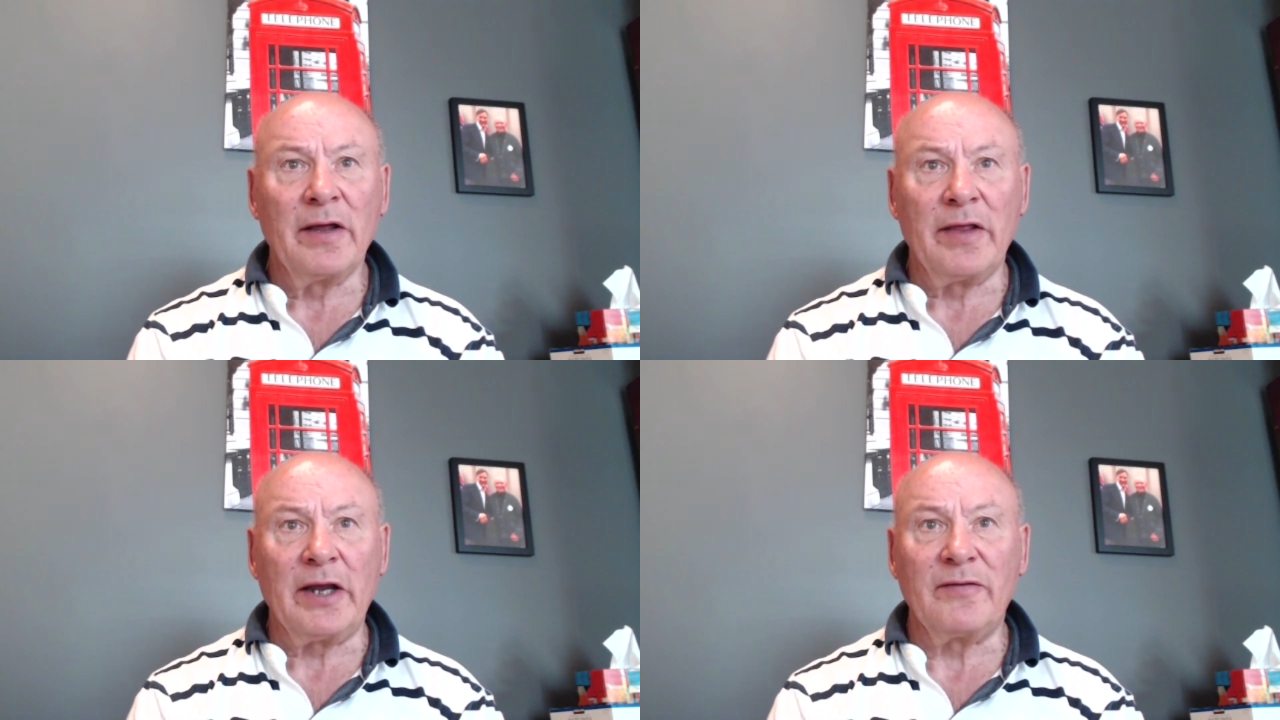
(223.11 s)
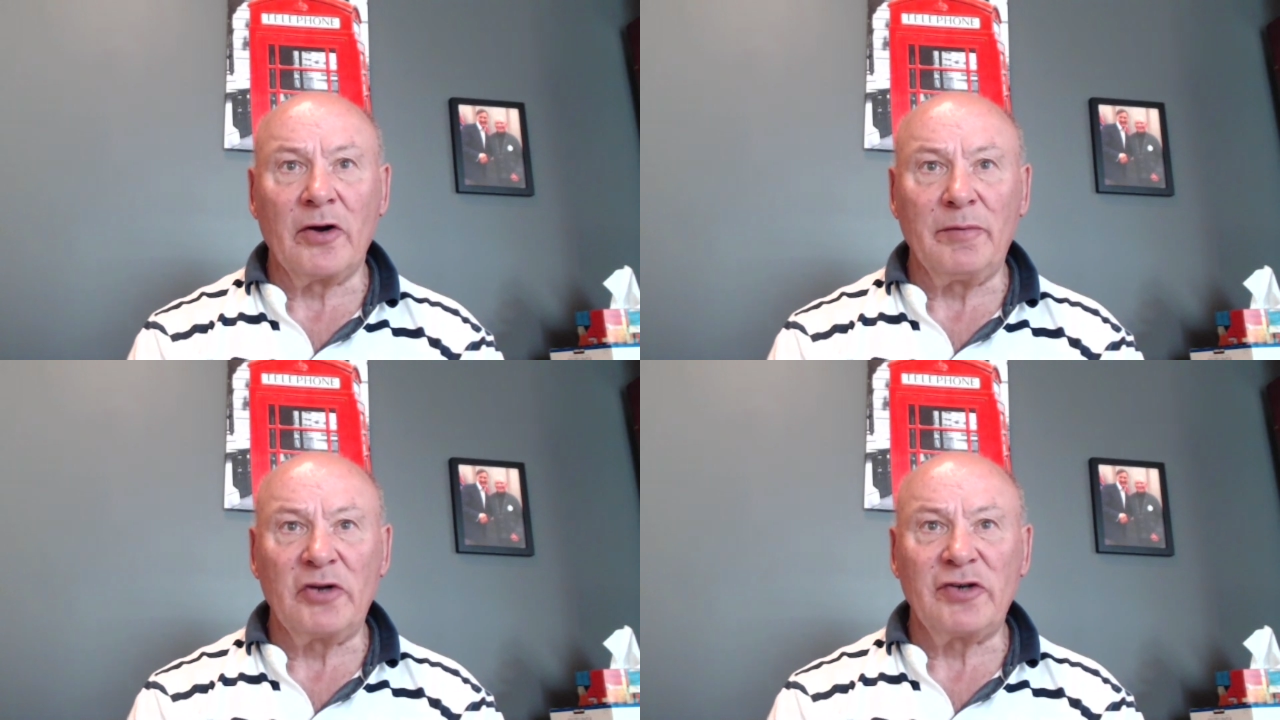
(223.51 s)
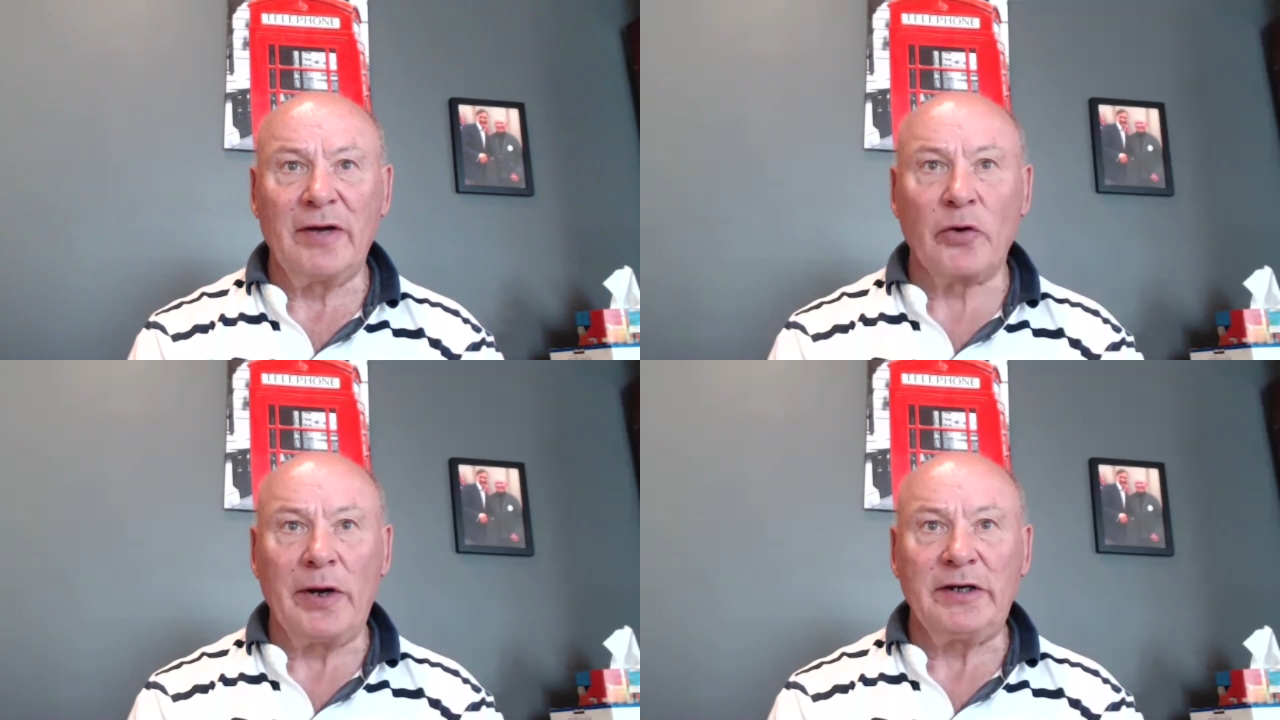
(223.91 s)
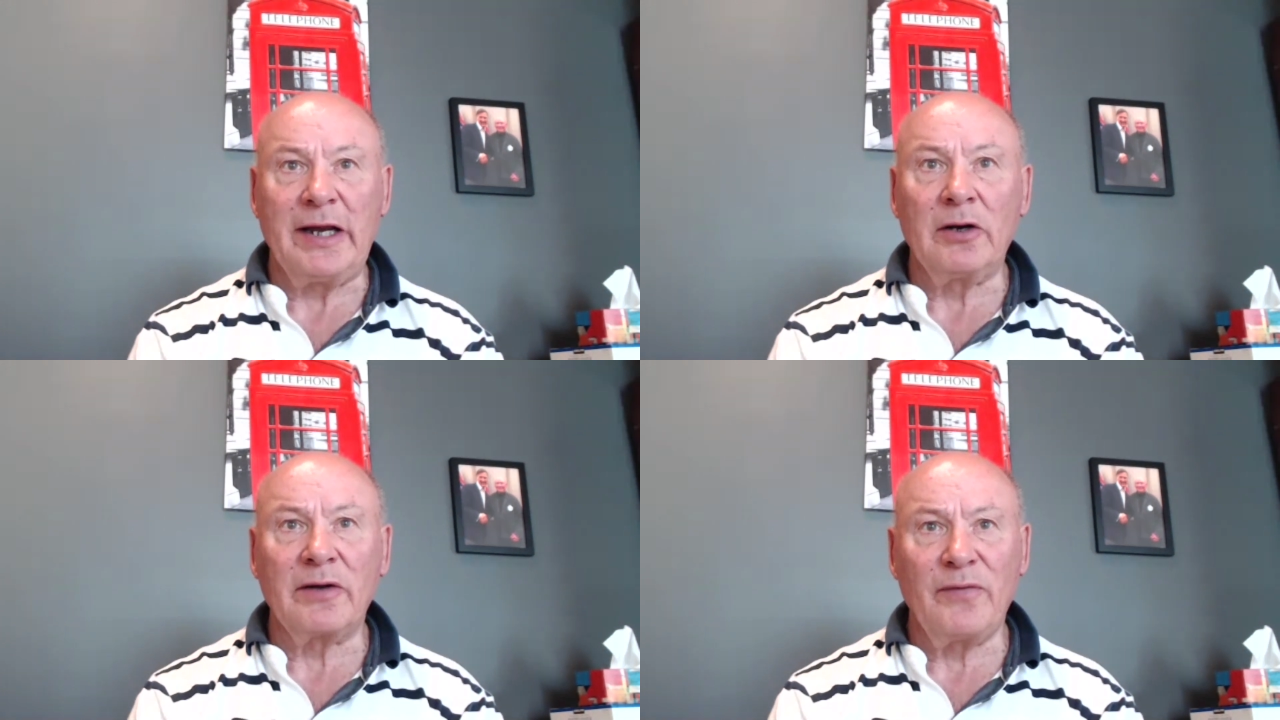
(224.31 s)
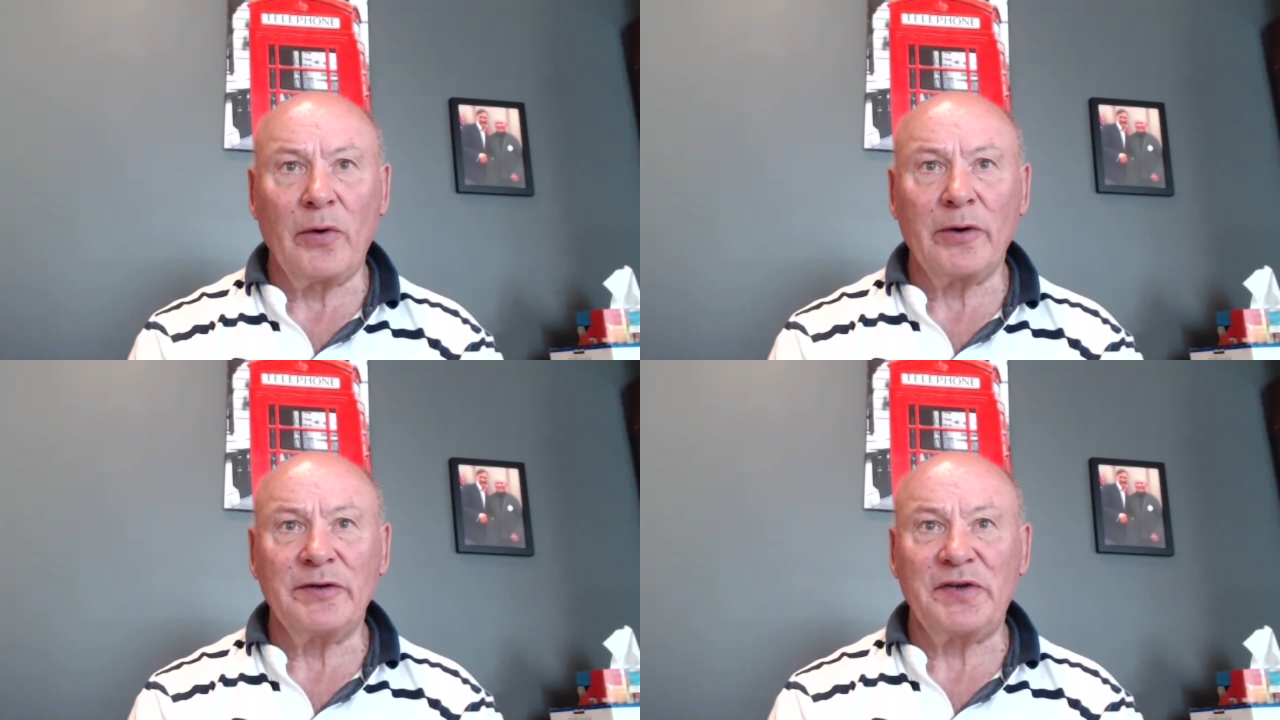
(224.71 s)
Thank you very much. Have a great day. Look
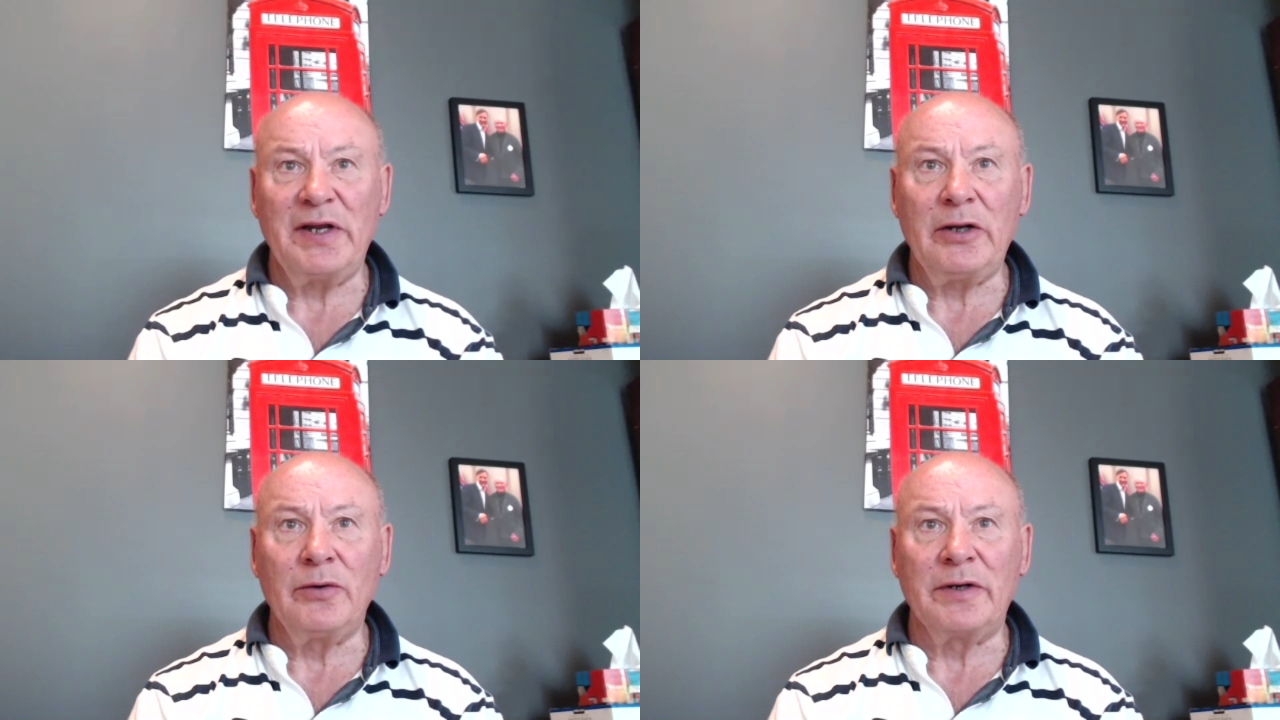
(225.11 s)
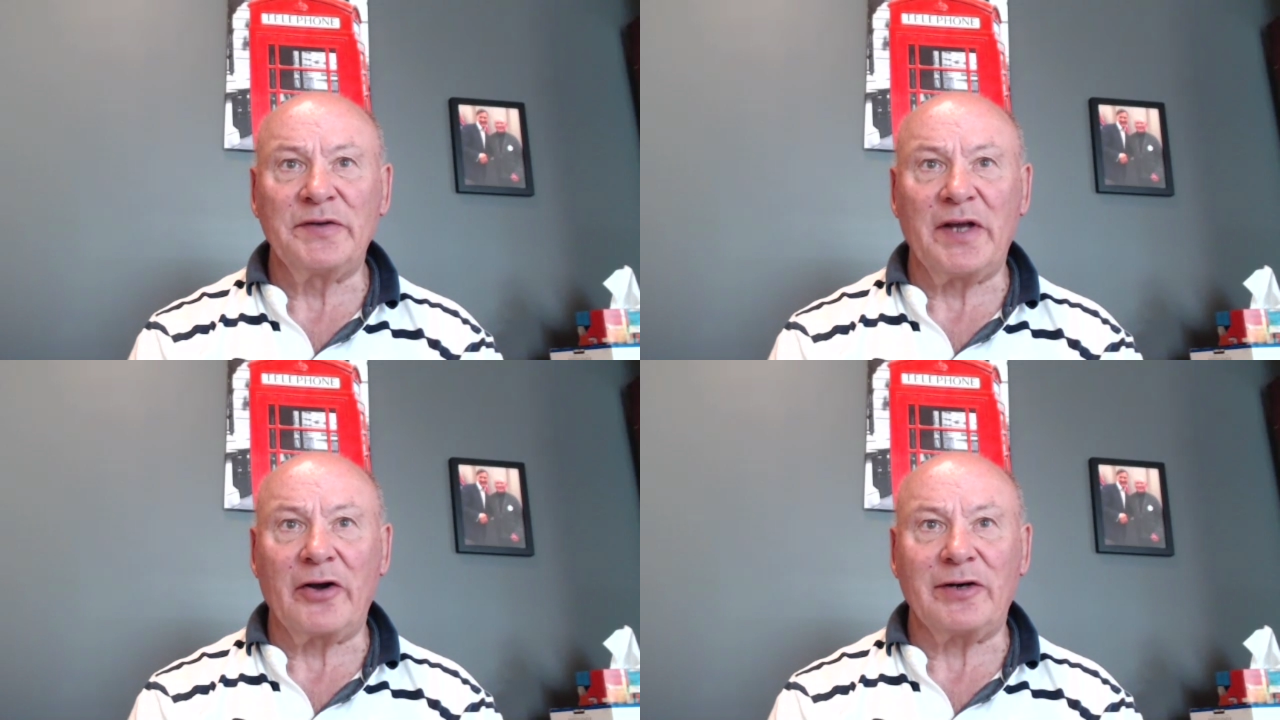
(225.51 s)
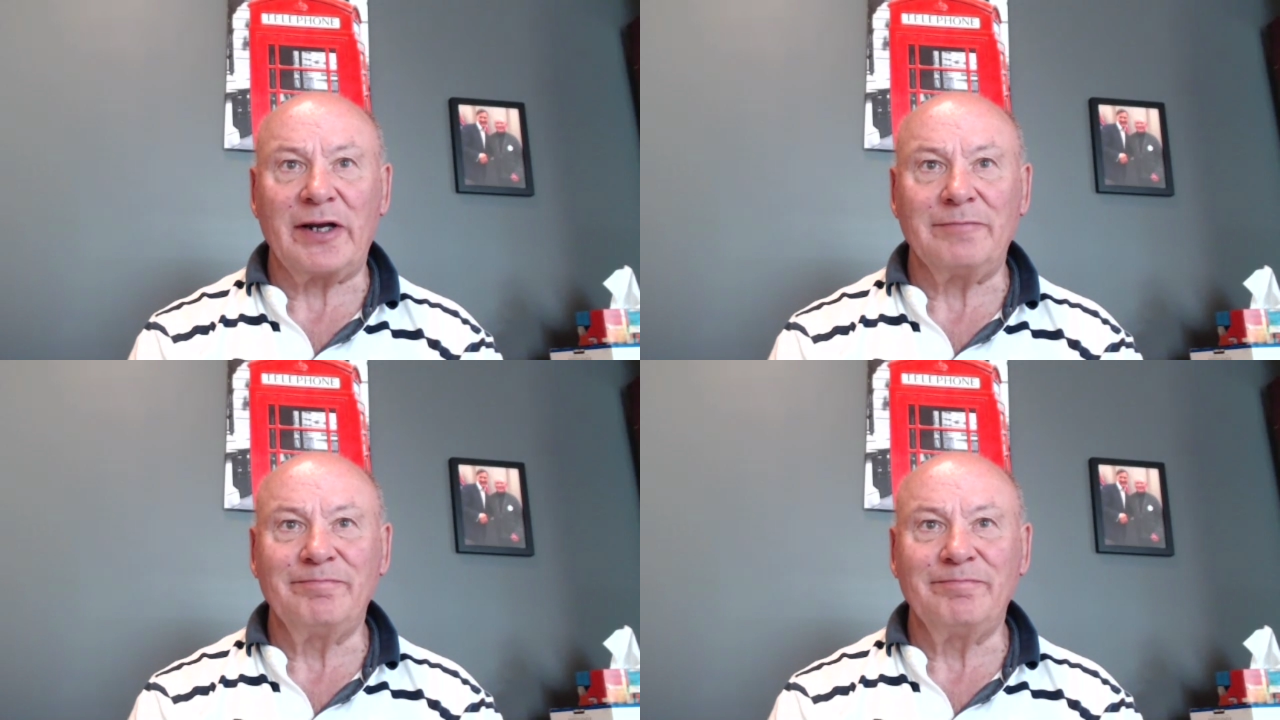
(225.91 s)
forward to seeing you on Saturday.